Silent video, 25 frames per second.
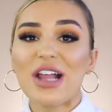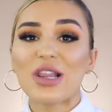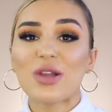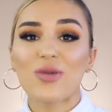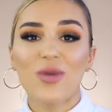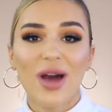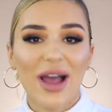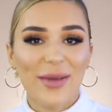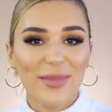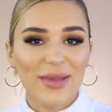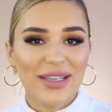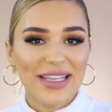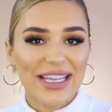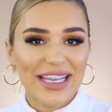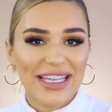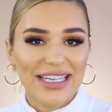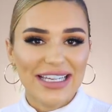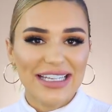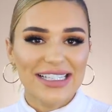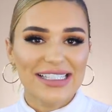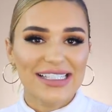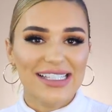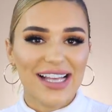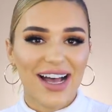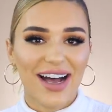The white
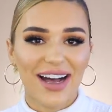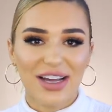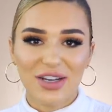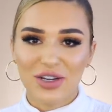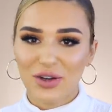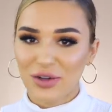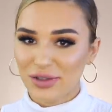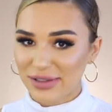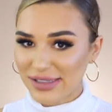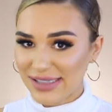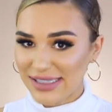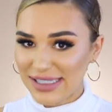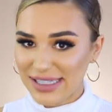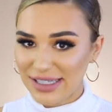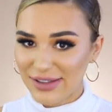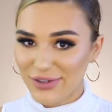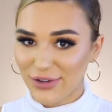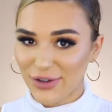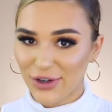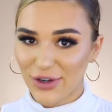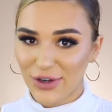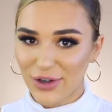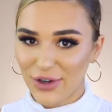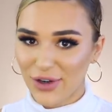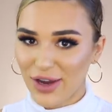bikinis are not
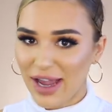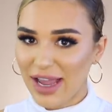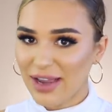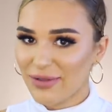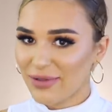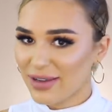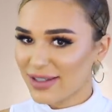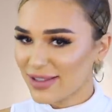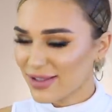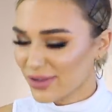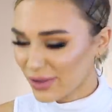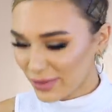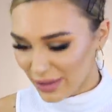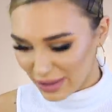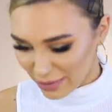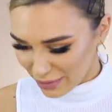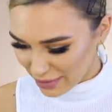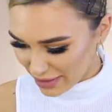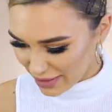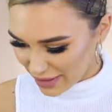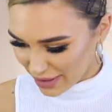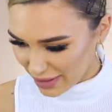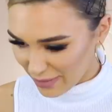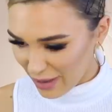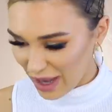see-through. I went swimming
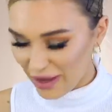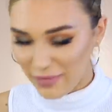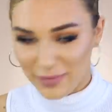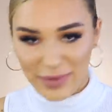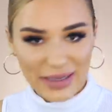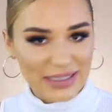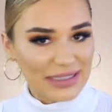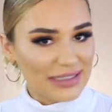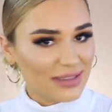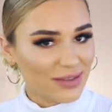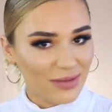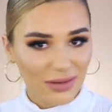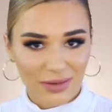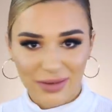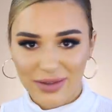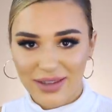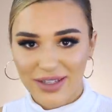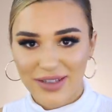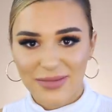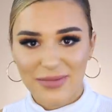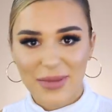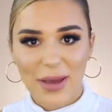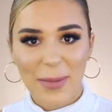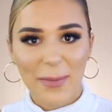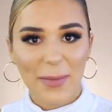with them. I've been swimming with
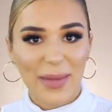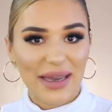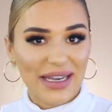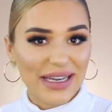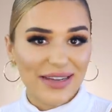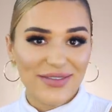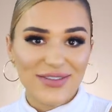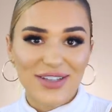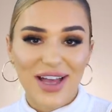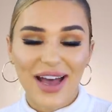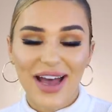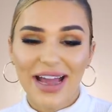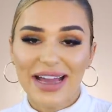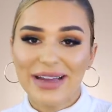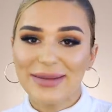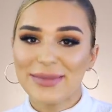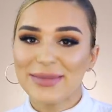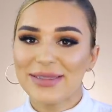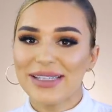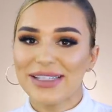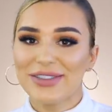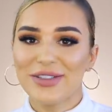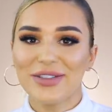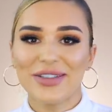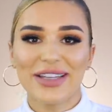them many of
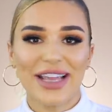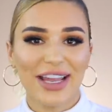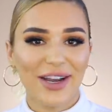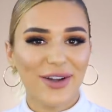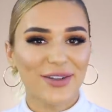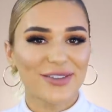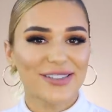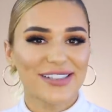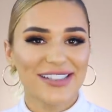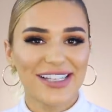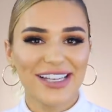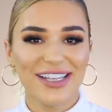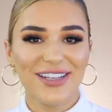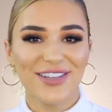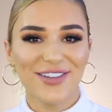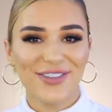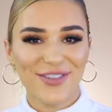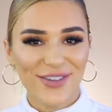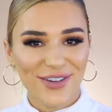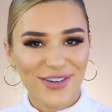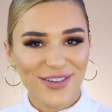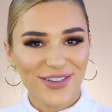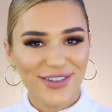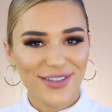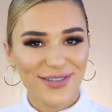times, and you cannot see
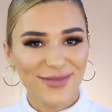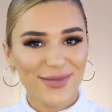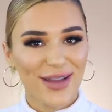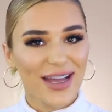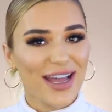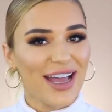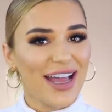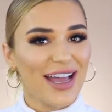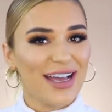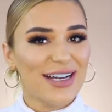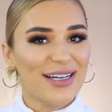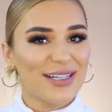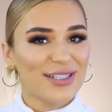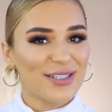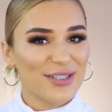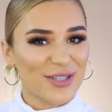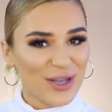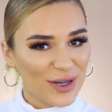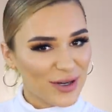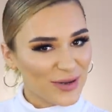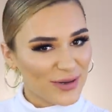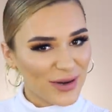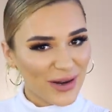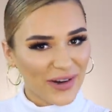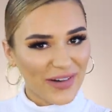through them.
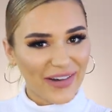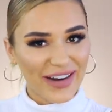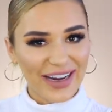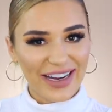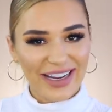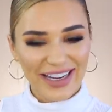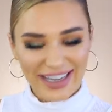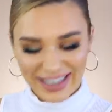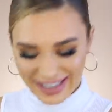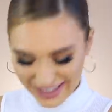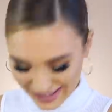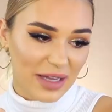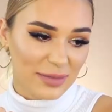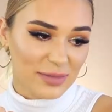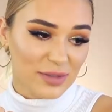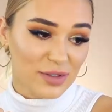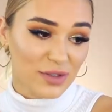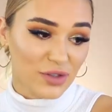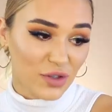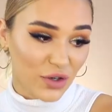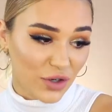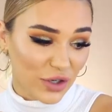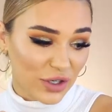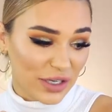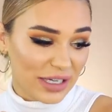Don't worry. I'm
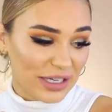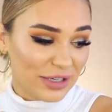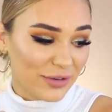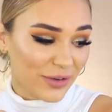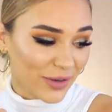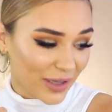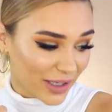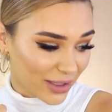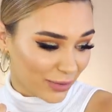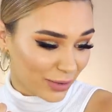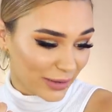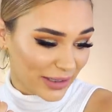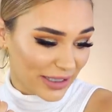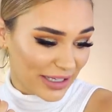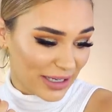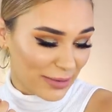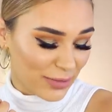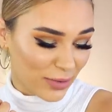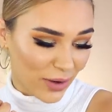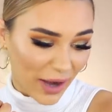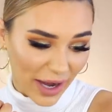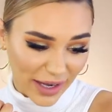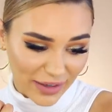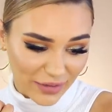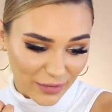so incredibly
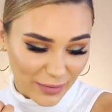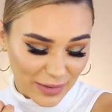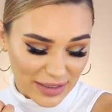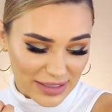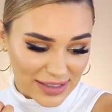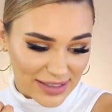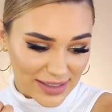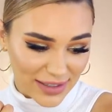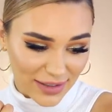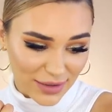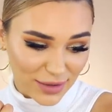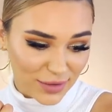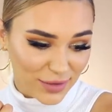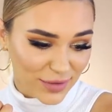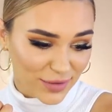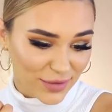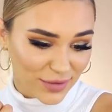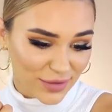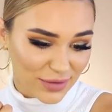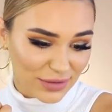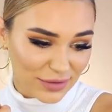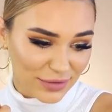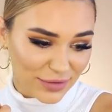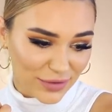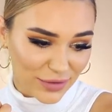proud of
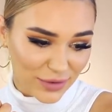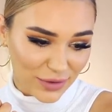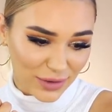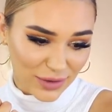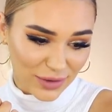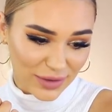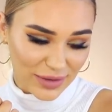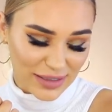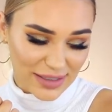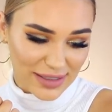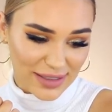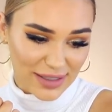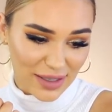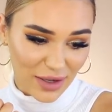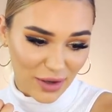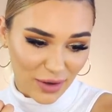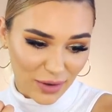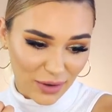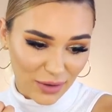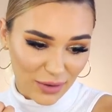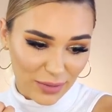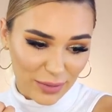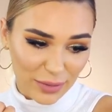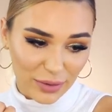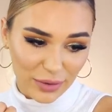myself for this
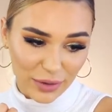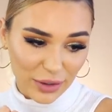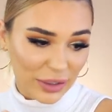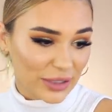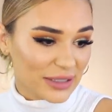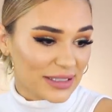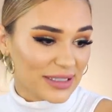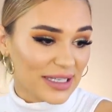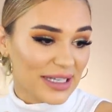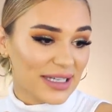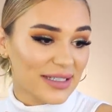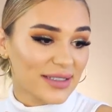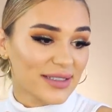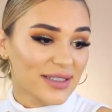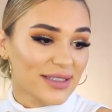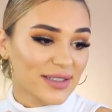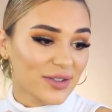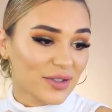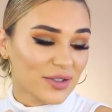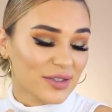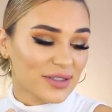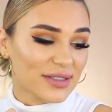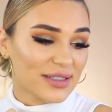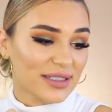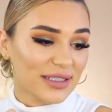whole process. It's
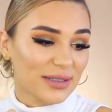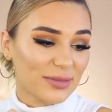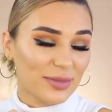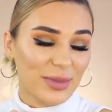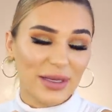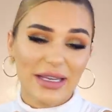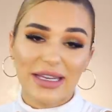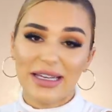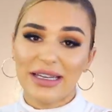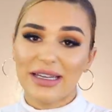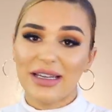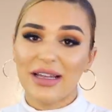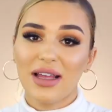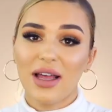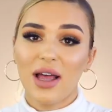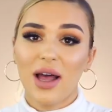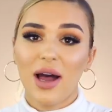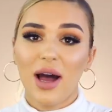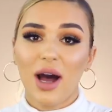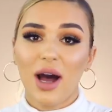honestly been